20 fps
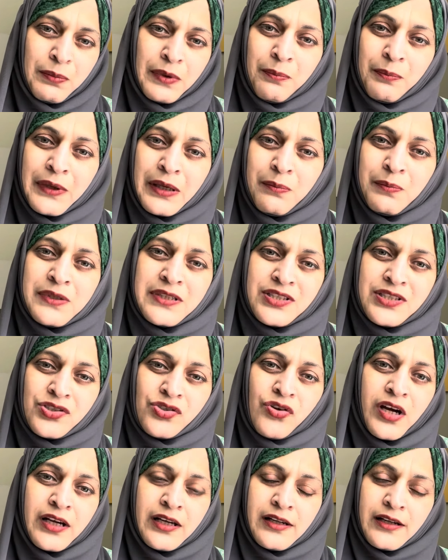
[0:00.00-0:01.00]
People
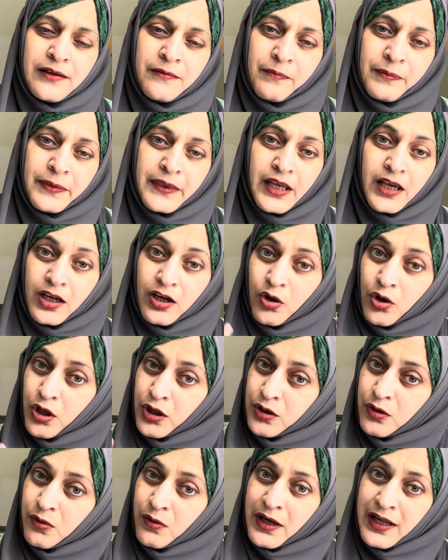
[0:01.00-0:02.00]
struggle.
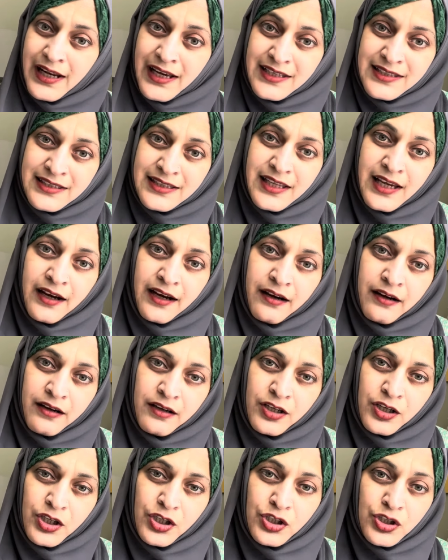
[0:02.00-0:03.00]
Although Allah is there
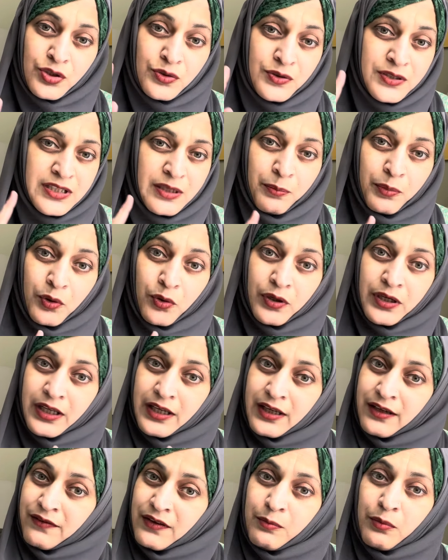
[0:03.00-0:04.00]
to support
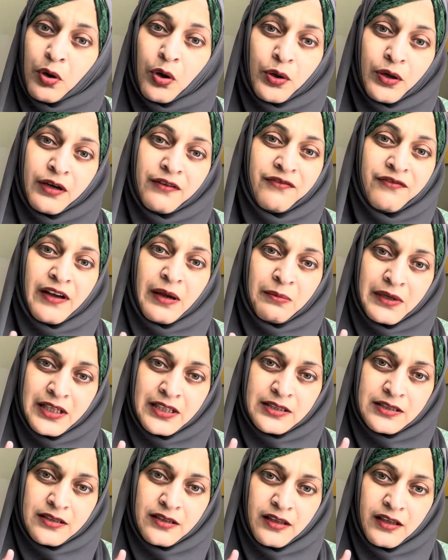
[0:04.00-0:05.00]
even broken
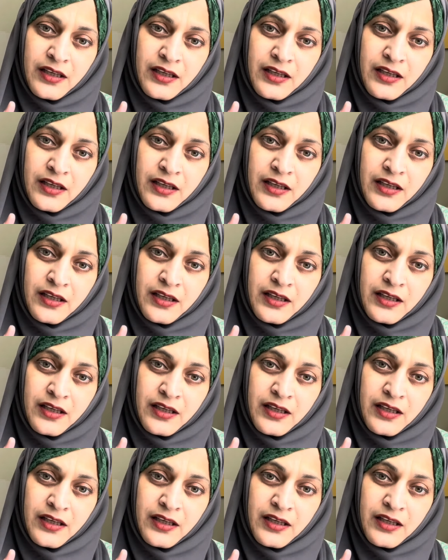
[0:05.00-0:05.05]
families.